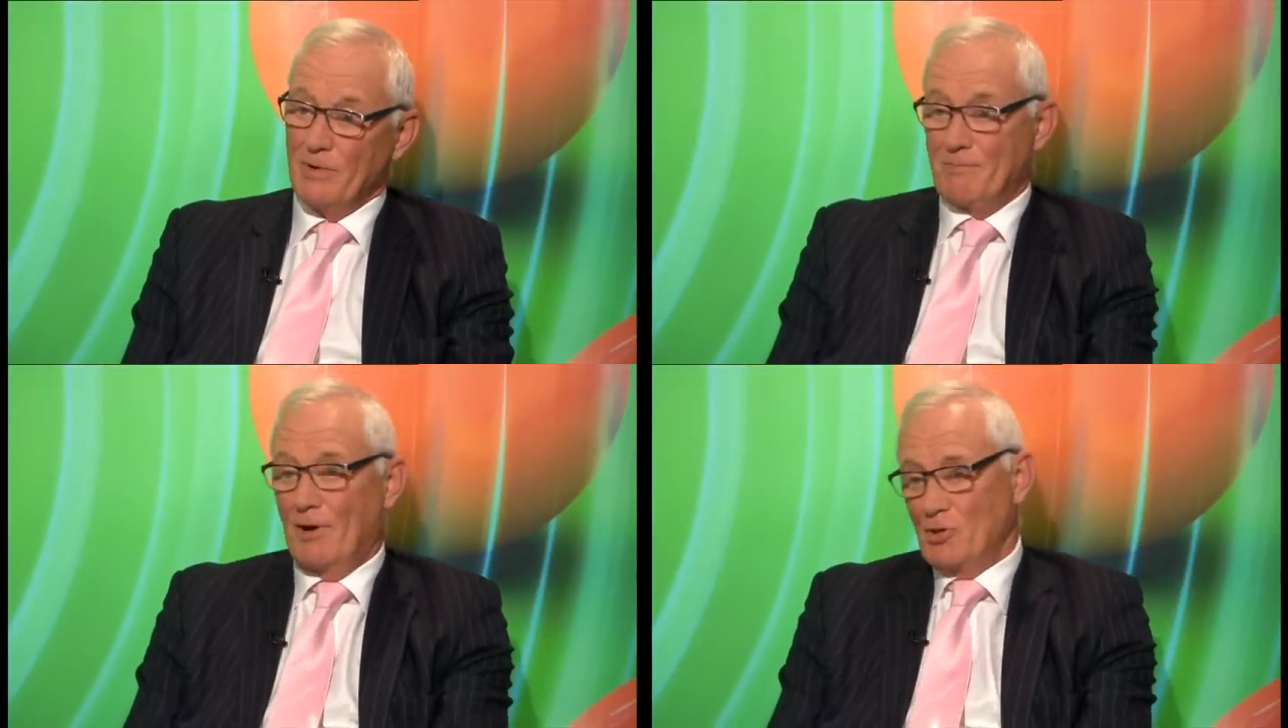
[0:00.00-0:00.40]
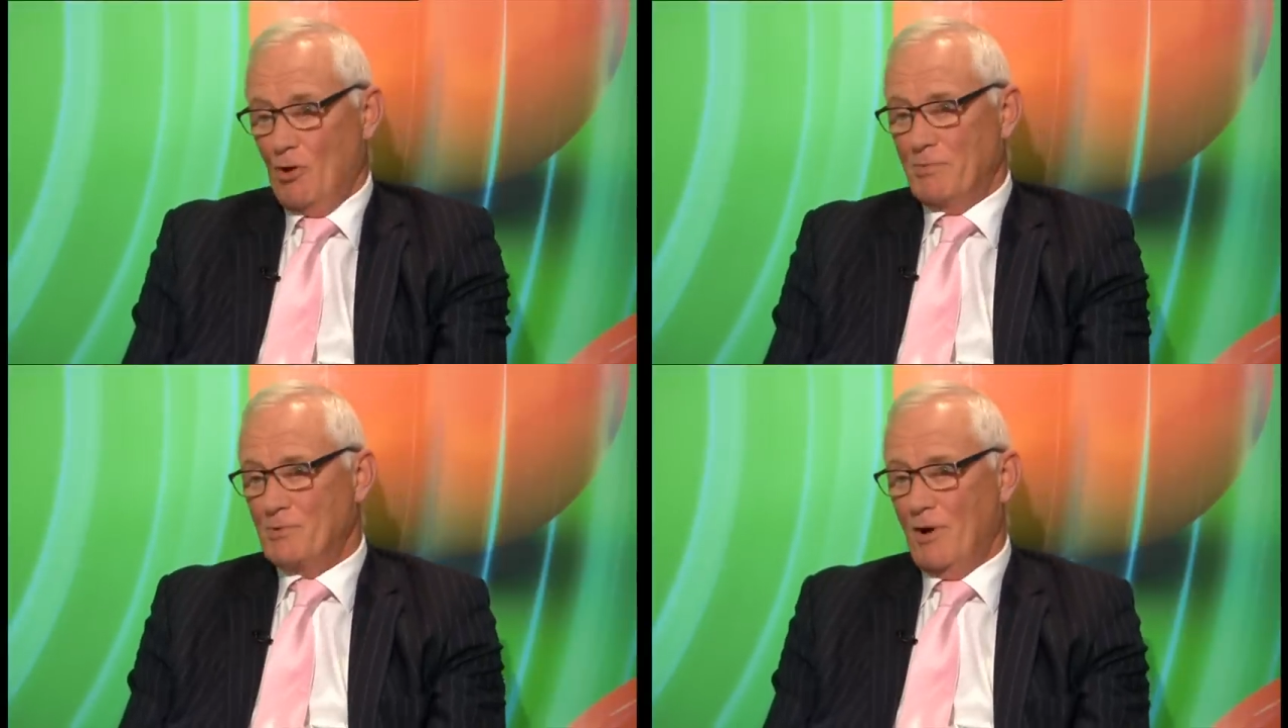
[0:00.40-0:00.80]
It's my
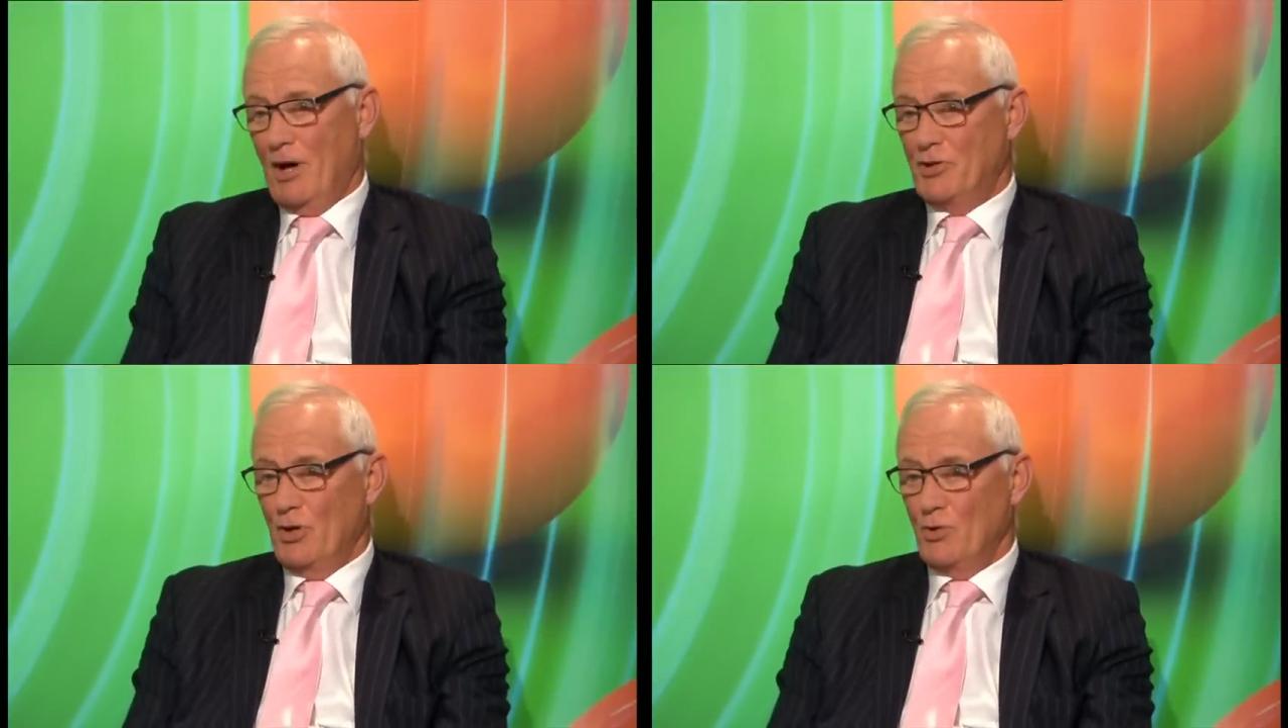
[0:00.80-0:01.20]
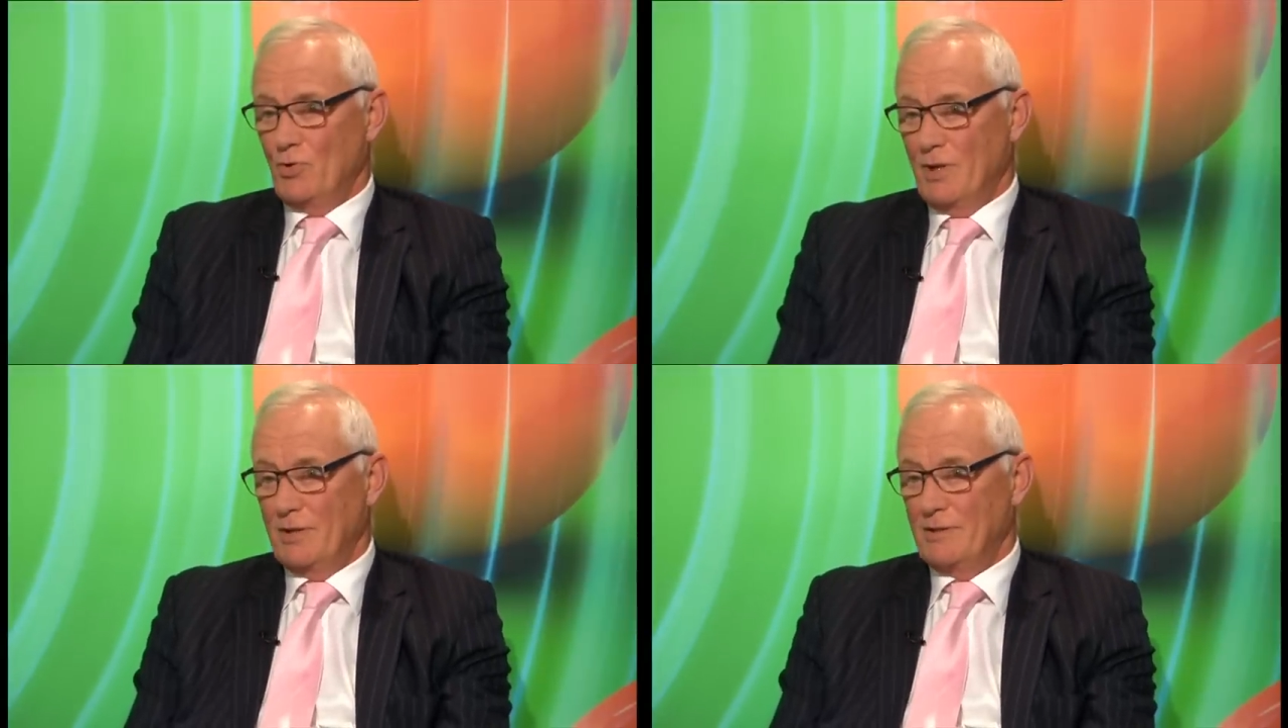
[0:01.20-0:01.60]
job, it's what I
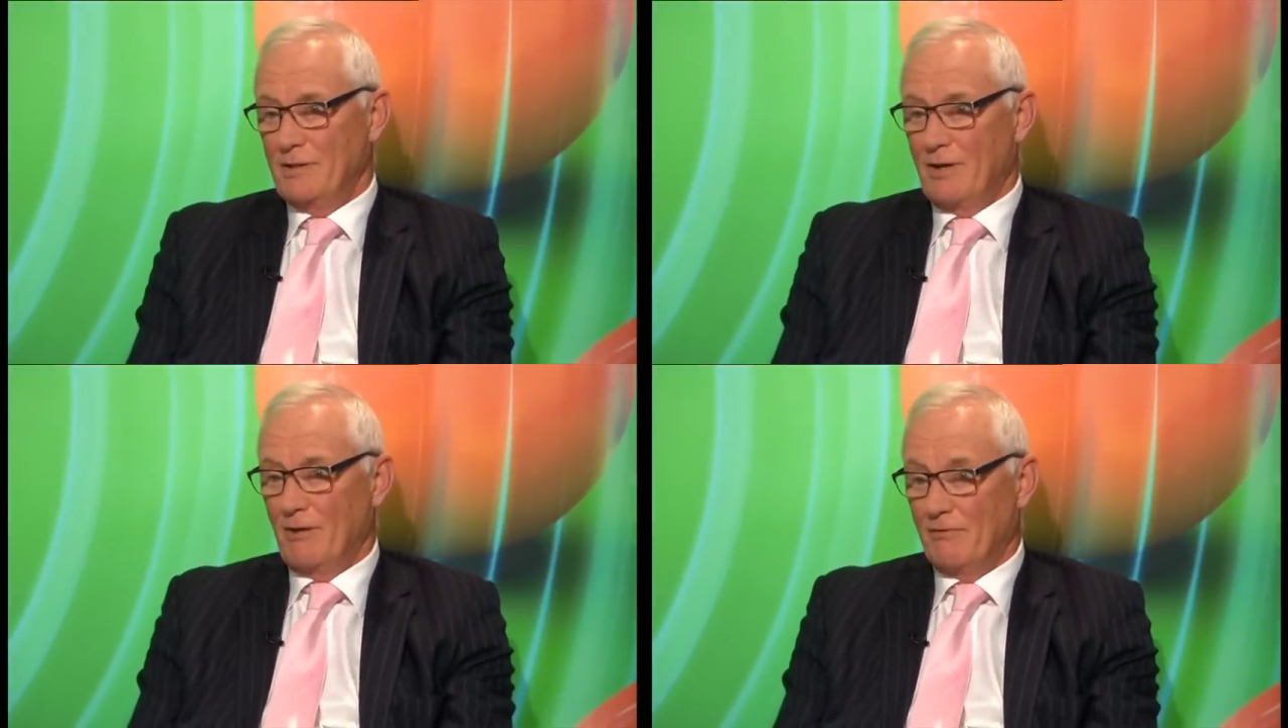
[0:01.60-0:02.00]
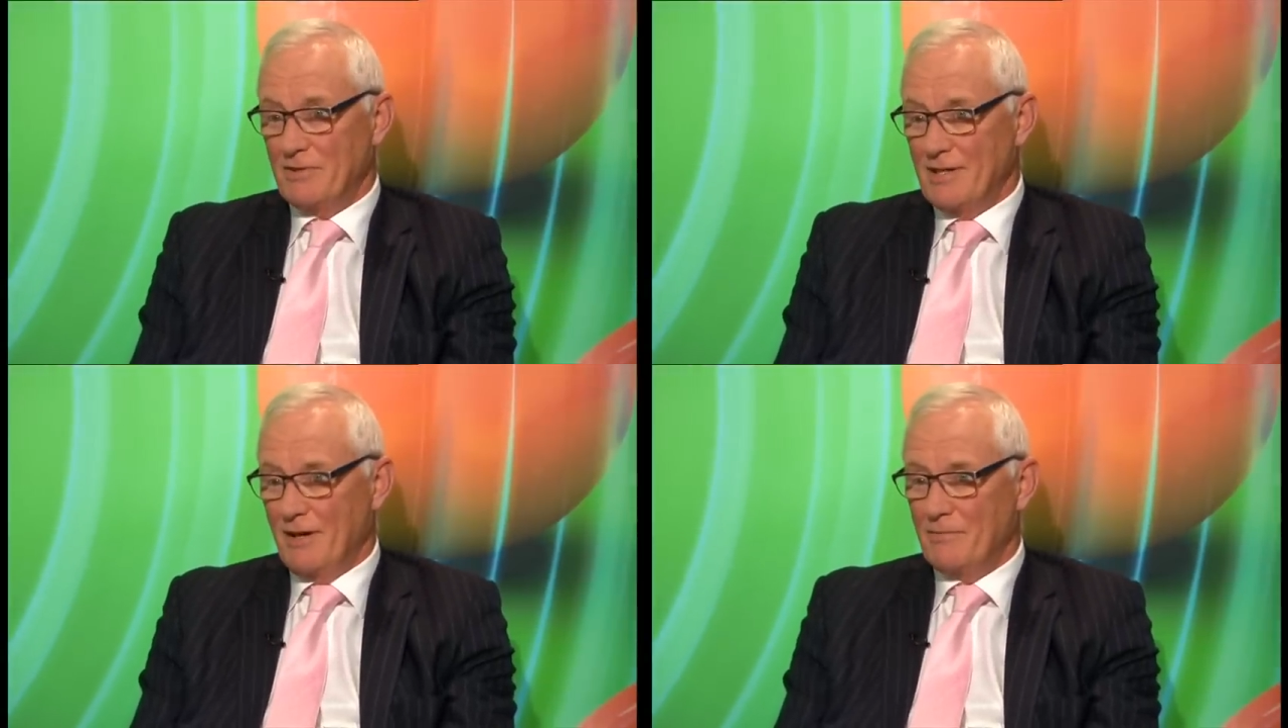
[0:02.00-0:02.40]
do. And, you know,
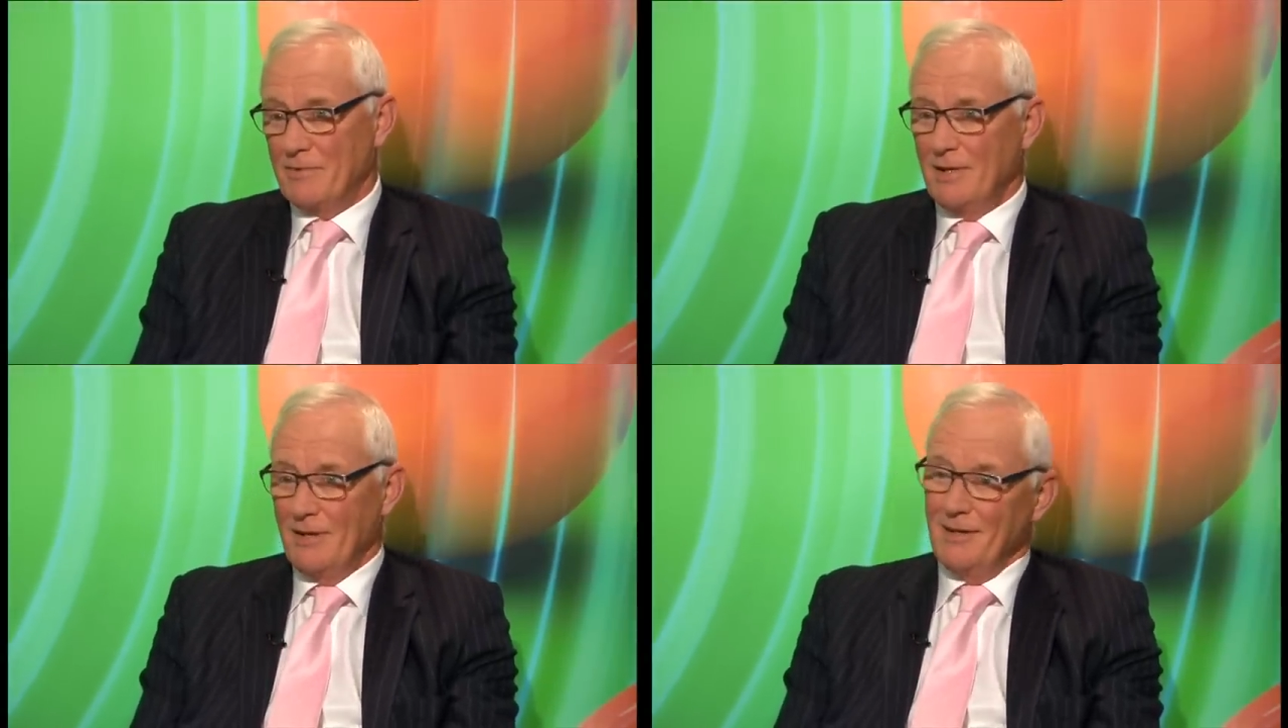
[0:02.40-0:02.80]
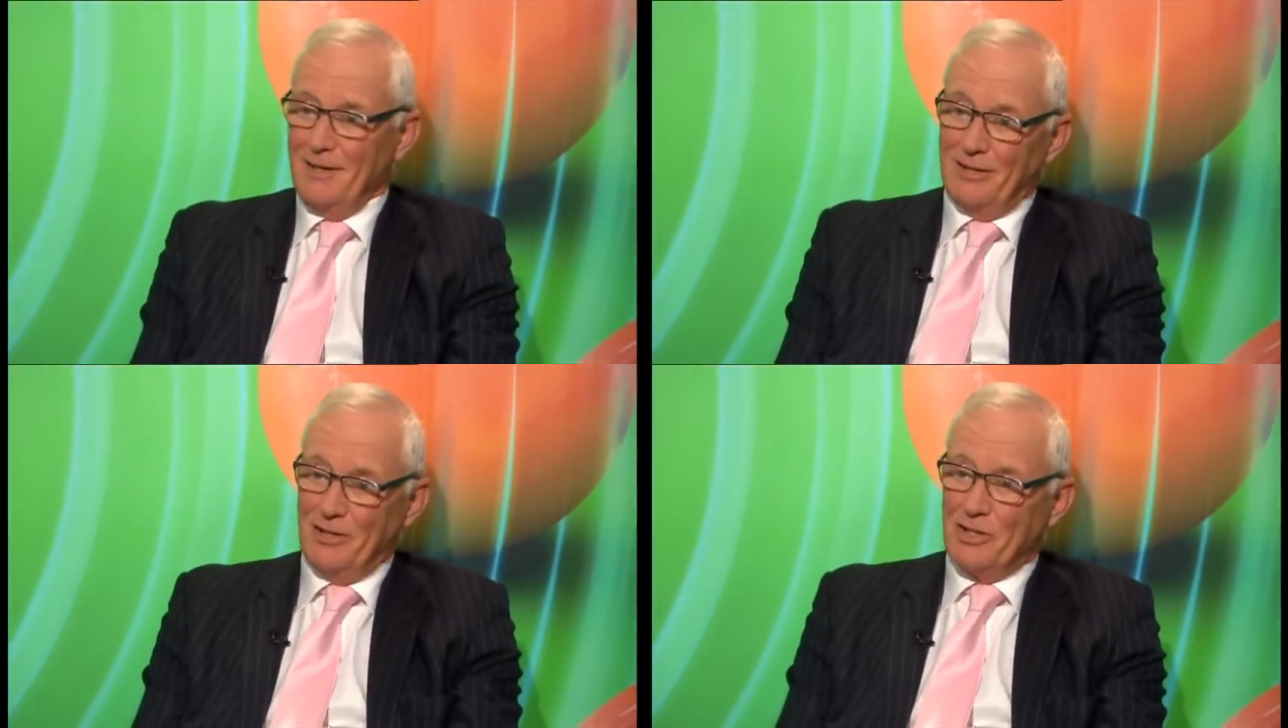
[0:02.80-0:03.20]
obviously I'm
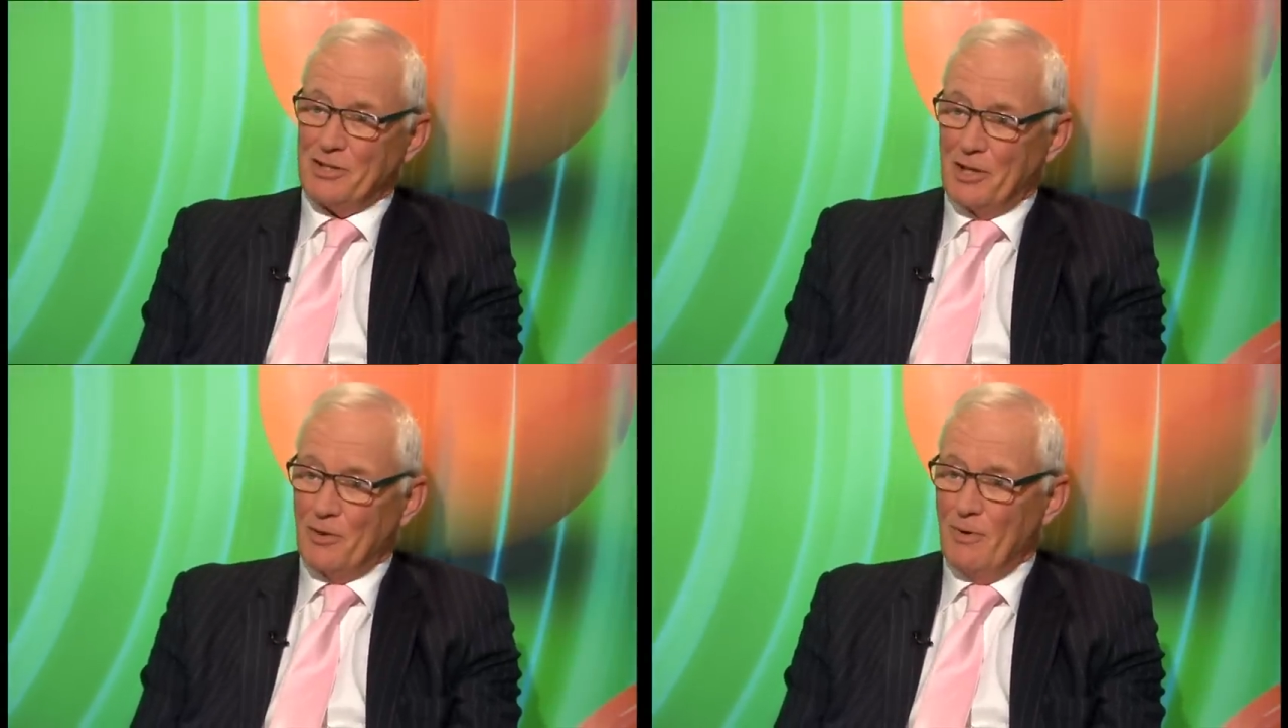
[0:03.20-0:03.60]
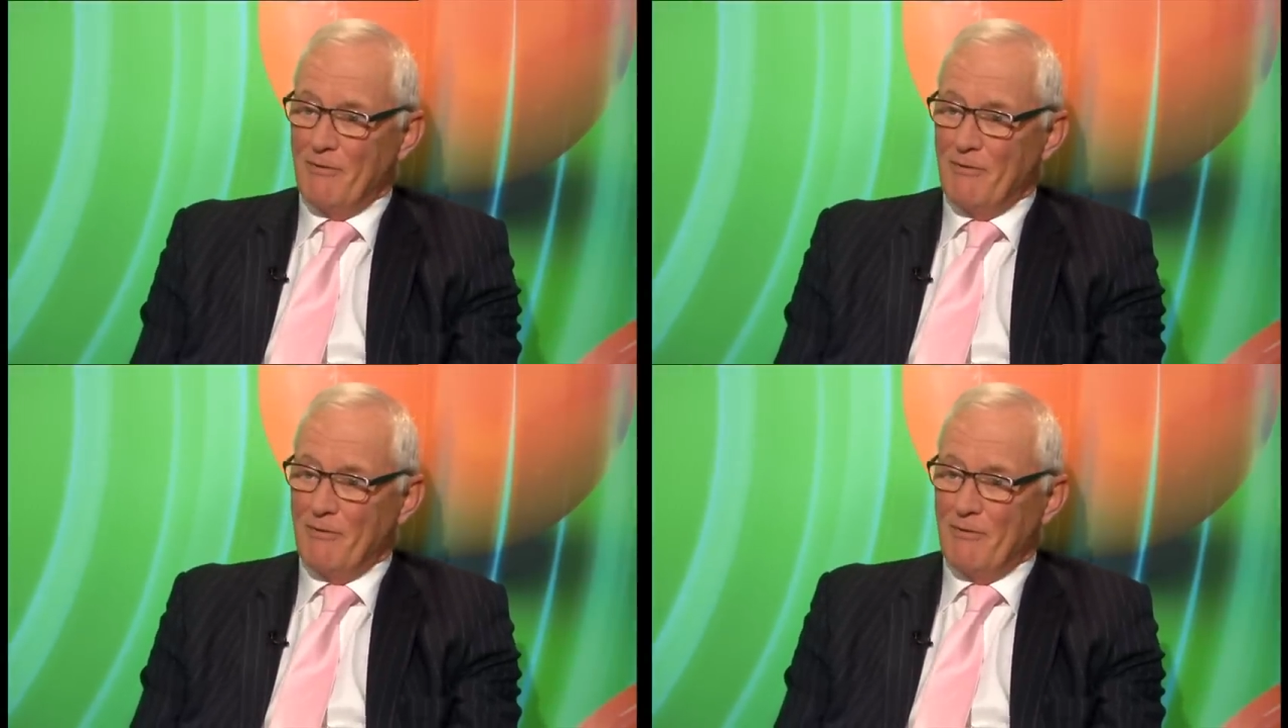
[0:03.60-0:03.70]
logistical and